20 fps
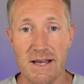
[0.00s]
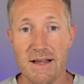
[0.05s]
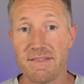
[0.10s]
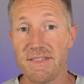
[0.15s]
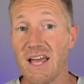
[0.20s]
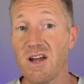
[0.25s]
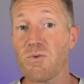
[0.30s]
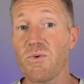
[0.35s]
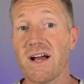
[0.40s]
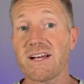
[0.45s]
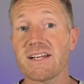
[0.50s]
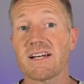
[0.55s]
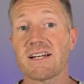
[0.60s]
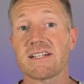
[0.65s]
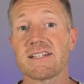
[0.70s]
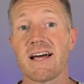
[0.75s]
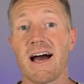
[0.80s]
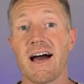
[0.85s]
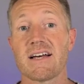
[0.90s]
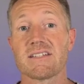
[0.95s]
they
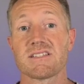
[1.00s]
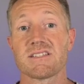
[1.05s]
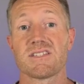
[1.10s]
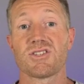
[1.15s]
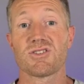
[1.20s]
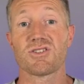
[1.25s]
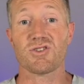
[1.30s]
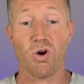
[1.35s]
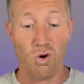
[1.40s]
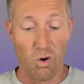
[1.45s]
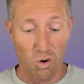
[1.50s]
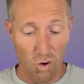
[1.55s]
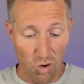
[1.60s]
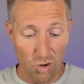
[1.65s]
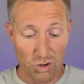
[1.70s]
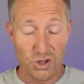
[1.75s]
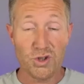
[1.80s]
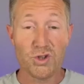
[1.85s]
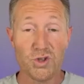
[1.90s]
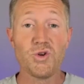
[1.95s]
recognize that there's a whole
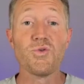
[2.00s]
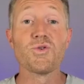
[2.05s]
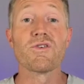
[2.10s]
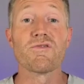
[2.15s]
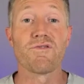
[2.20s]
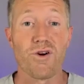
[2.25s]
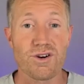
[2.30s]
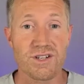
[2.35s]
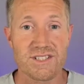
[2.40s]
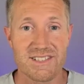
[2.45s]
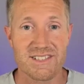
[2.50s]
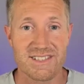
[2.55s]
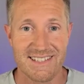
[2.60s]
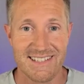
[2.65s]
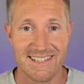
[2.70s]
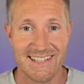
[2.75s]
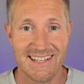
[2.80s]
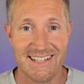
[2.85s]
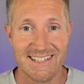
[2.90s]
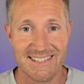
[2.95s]
universe
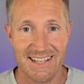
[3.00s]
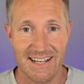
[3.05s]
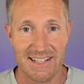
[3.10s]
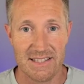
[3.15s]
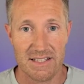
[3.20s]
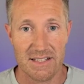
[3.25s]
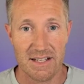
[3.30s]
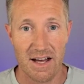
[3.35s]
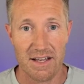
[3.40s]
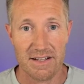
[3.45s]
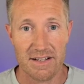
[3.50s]
inside the gut.